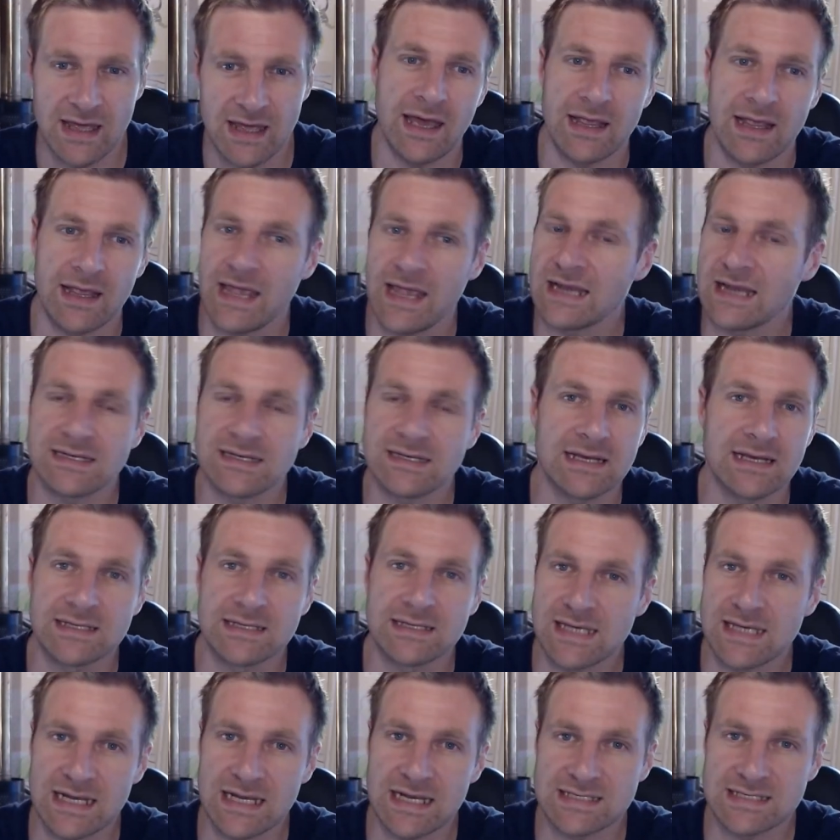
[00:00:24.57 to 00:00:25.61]
galaxy
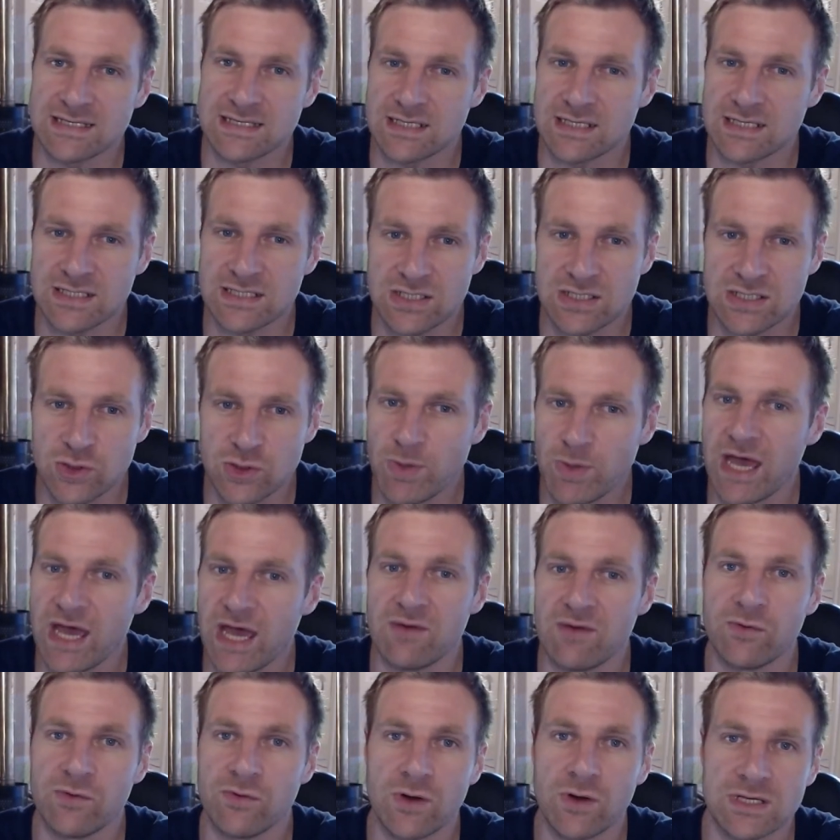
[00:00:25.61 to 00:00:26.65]
clusters are super
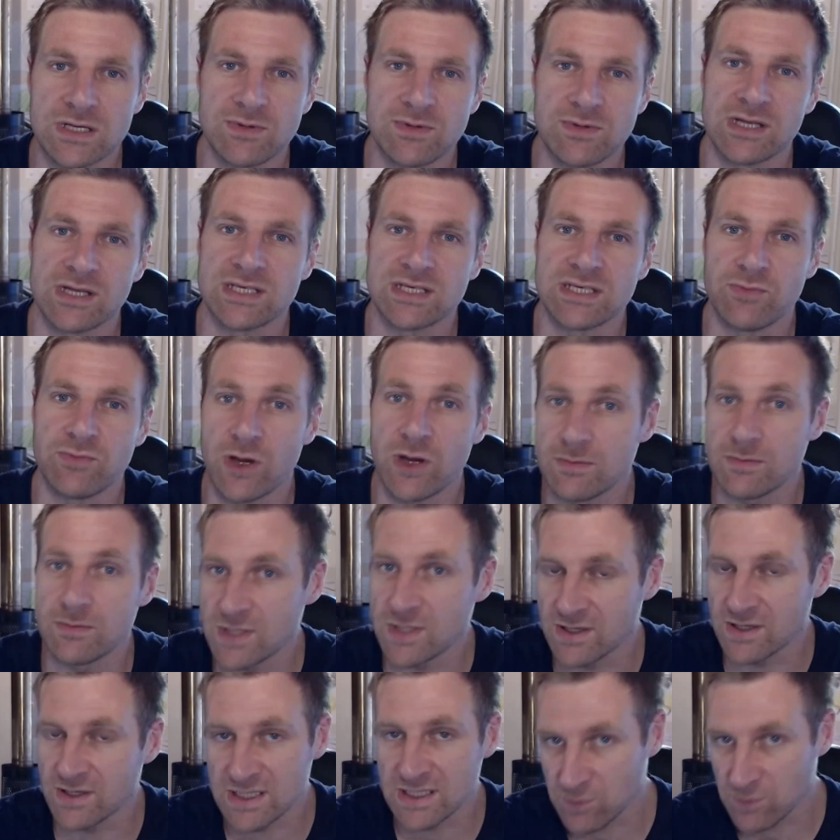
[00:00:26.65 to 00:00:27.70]
helpful cosmology probes on
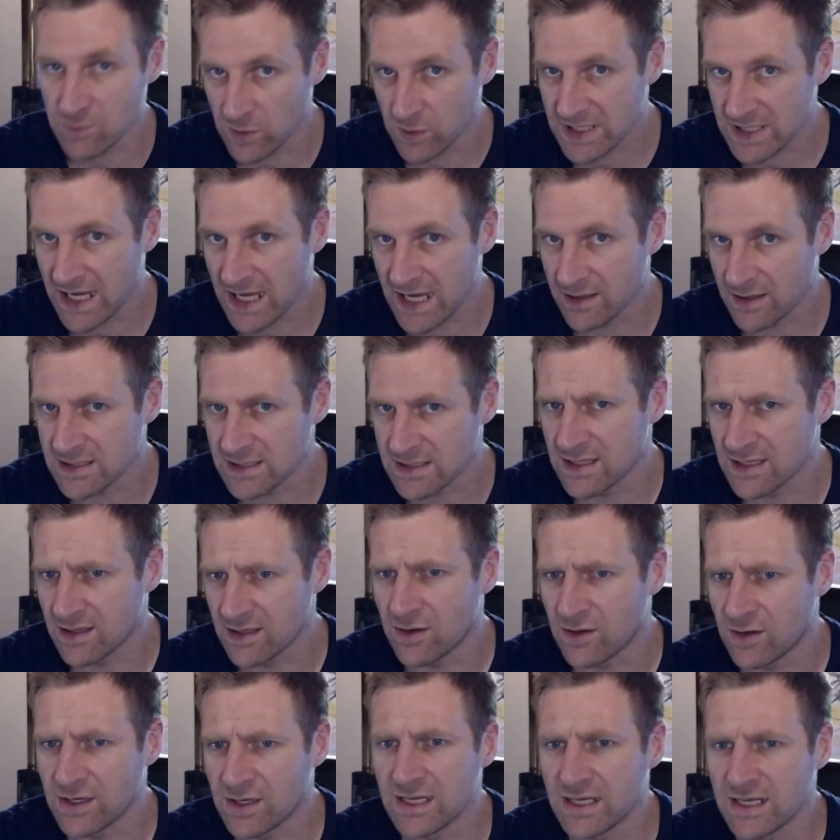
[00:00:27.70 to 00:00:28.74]
the small scales and the
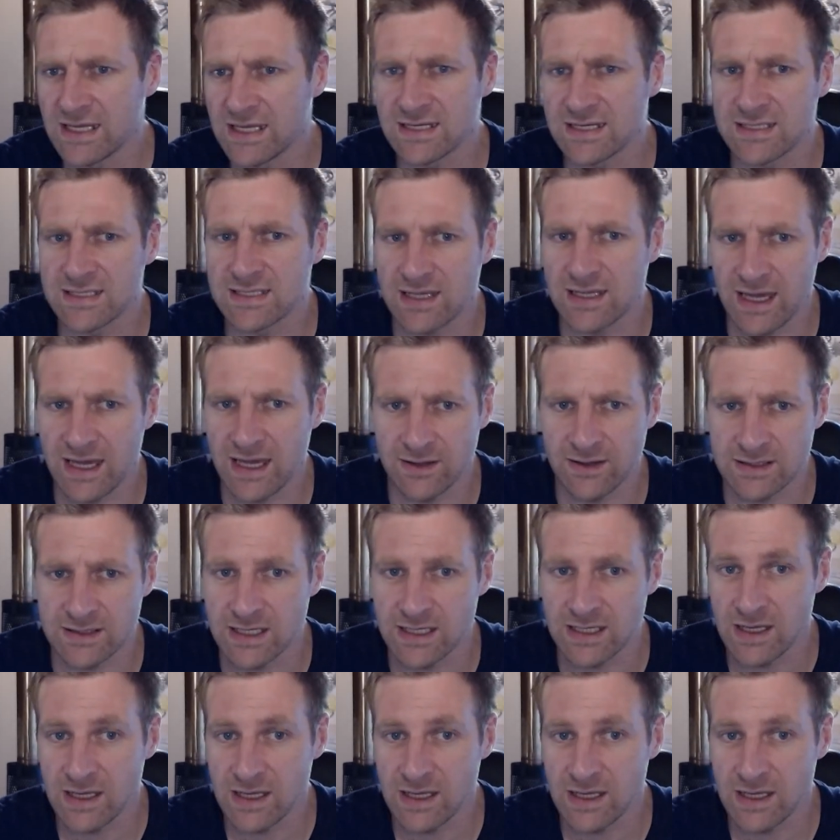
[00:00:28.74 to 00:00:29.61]
nonlinear scales.